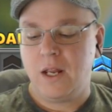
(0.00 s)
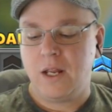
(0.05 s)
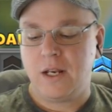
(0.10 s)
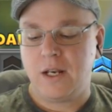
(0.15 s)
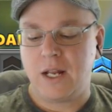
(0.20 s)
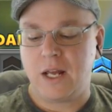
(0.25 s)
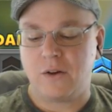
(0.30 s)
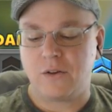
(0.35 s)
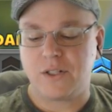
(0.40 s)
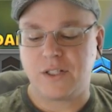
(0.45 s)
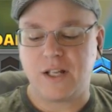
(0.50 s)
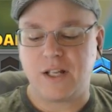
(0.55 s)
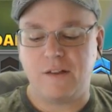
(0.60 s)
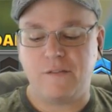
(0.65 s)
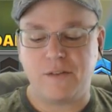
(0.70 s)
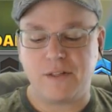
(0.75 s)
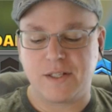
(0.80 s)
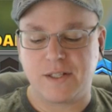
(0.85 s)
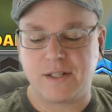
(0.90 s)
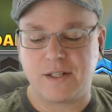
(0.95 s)
Now,
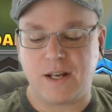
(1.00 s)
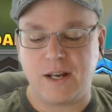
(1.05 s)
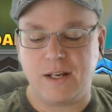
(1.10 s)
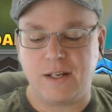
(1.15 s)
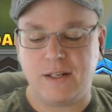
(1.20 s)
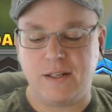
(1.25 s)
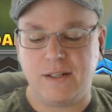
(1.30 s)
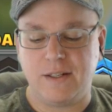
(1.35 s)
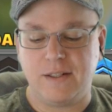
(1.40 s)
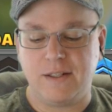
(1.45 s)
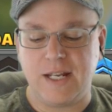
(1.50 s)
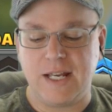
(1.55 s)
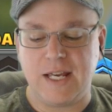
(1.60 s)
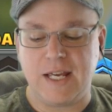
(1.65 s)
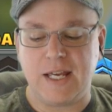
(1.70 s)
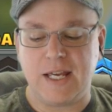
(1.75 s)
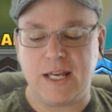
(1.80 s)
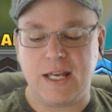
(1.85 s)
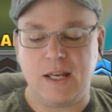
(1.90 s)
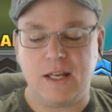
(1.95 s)
Siphon Sight
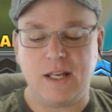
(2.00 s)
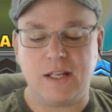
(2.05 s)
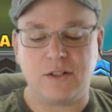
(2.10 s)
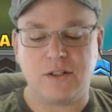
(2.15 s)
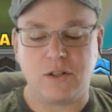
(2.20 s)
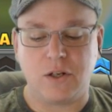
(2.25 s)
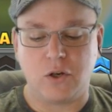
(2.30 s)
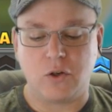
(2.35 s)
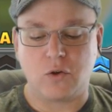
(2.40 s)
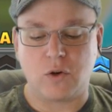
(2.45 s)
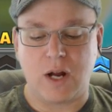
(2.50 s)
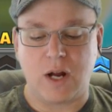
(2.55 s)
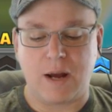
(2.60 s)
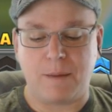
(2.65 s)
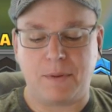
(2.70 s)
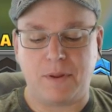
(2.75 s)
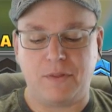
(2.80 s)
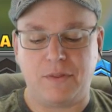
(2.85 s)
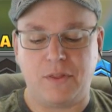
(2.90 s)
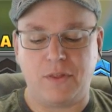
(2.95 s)
D is going to
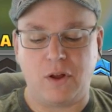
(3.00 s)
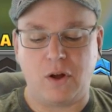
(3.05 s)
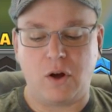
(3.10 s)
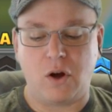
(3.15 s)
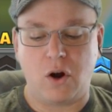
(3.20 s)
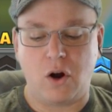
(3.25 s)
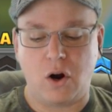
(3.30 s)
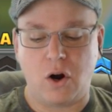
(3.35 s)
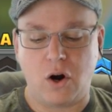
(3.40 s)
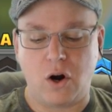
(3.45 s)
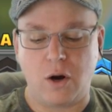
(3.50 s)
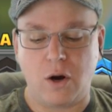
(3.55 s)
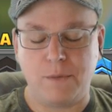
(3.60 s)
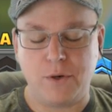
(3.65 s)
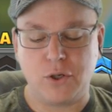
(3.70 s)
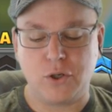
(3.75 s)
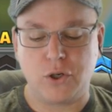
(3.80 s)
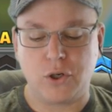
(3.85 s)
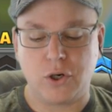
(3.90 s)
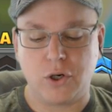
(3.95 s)
drop the
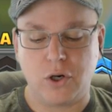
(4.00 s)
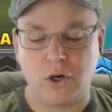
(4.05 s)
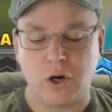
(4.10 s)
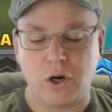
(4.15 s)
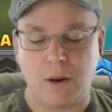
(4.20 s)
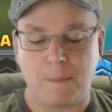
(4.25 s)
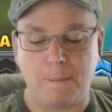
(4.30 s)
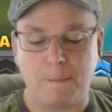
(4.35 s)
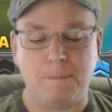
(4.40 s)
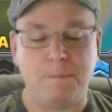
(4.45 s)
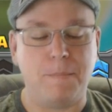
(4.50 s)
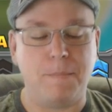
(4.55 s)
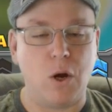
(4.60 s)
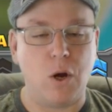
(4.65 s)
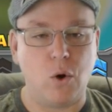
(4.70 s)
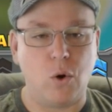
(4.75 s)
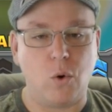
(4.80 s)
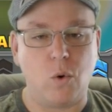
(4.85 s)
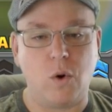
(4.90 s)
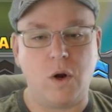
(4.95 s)
Harbinger
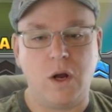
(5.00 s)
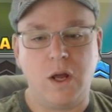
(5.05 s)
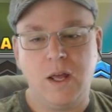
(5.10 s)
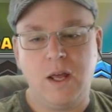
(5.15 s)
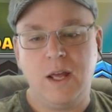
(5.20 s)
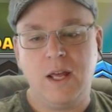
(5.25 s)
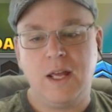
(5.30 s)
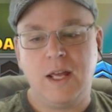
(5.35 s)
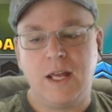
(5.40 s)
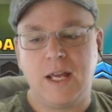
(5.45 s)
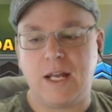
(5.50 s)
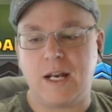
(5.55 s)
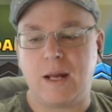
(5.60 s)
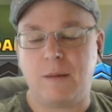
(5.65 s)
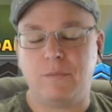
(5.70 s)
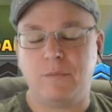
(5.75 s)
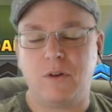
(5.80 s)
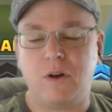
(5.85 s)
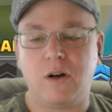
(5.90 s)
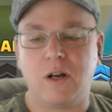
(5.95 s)
Bow, and
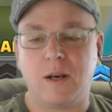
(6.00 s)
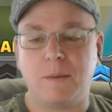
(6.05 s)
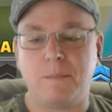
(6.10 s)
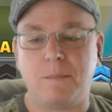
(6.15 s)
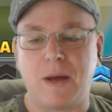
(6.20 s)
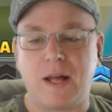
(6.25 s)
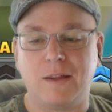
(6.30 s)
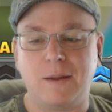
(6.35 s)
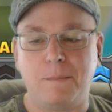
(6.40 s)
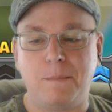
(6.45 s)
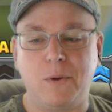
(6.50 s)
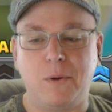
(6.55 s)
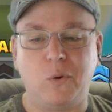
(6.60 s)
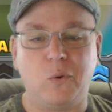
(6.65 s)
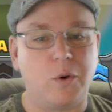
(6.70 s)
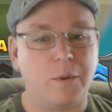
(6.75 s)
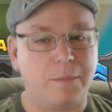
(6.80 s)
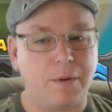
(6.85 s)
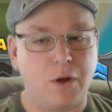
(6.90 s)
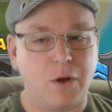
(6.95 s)
I'm talking about the
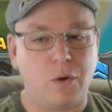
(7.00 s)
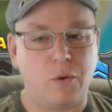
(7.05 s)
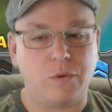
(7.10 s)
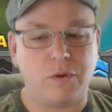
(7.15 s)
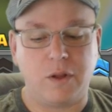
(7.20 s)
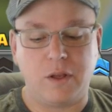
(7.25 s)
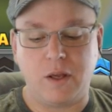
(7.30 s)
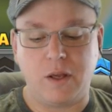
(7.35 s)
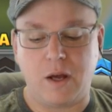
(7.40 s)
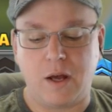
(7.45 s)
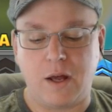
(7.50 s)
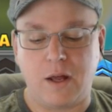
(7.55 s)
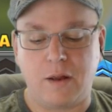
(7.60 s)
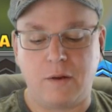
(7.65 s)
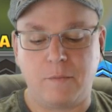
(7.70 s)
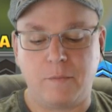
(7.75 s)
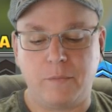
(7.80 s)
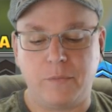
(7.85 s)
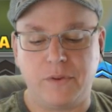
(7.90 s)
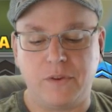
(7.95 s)
Builder Bow,
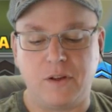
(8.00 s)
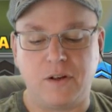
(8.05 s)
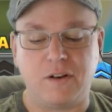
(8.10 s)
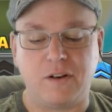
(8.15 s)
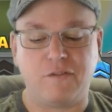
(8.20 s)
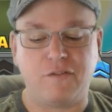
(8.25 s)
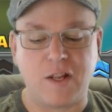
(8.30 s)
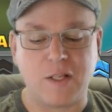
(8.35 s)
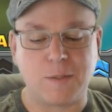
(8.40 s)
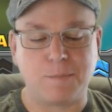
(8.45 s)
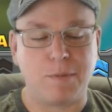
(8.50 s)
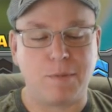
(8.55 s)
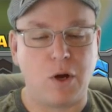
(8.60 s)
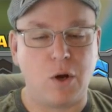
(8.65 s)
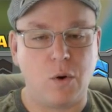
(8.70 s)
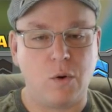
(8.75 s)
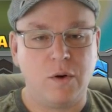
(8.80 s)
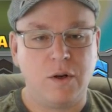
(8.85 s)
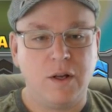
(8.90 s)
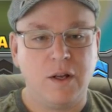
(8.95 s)
the defense
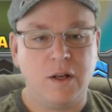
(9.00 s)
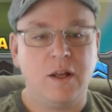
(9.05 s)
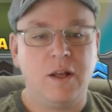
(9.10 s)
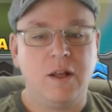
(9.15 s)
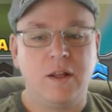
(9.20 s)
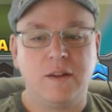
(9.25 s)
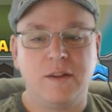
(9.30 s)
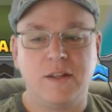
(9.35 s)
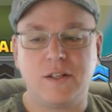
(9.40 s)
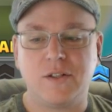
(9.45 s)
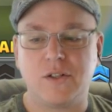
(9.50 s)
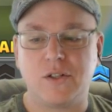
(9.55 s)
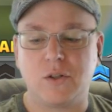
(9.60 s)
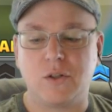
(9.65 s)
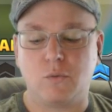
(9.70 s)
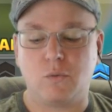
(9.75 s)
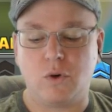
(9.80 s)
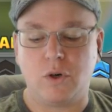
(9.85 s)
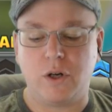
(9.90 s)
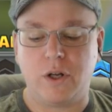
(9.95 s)
bow. This is
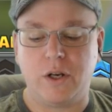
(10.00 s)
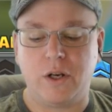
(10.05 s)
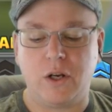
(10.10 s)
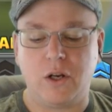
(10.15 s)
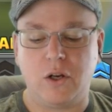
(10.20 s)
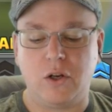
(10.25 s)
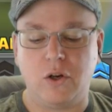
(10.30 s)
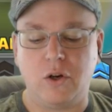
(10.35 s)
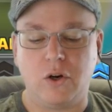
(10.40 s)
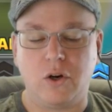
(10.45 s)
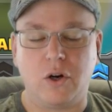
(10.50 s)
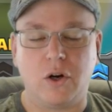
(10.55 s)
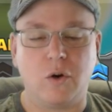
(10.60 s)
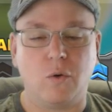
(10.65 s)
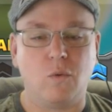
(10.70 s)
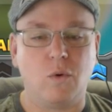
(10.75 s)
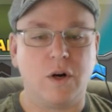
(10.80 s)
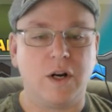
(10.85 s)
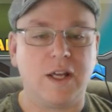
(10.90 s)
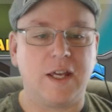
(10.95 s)
the one you're going to
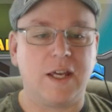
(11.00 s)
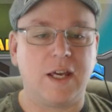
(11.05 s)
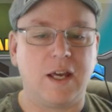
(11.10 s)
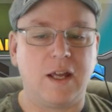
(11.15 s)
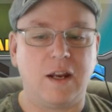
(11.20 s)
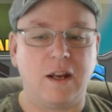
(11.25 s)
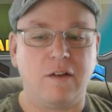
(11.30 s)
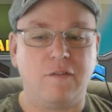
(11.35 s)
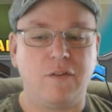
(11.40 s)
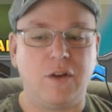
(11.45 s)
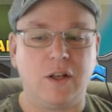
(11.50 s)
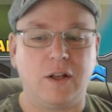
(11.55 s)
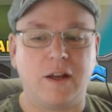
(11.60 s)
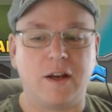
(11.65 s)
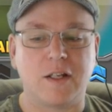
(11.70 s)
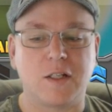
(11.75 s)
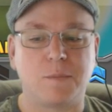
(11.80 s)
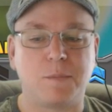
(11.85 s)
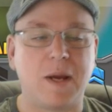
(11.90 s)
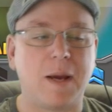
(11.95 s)
want to get if you
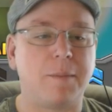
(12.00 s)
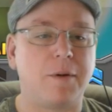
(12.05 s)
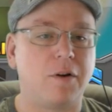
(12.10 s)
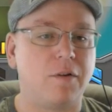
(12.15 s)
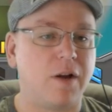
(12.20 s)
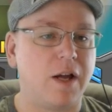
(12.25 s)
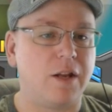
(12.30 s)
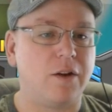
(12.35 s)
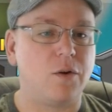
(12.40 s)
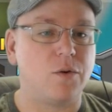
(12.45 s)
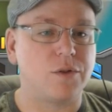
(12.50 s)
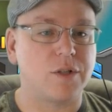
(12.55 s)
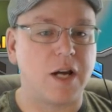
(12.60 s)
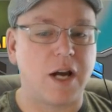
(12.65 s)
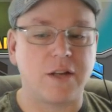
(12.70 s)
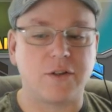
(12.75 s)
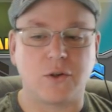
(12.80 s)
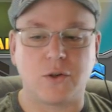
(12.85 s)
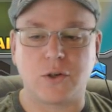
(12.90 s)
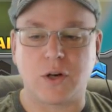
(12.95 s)
like spamming around those
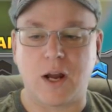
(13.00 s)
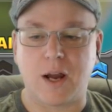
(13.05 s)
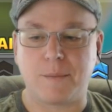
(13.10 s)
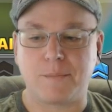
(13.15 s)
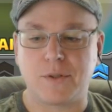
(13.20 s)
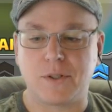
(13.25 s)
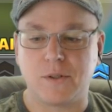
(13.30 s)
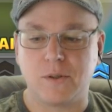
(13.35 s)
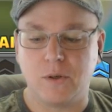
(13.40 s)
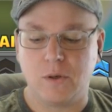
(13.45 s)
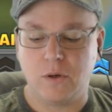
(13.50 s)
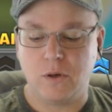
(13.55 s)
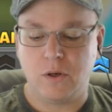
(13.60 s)
geyser traps.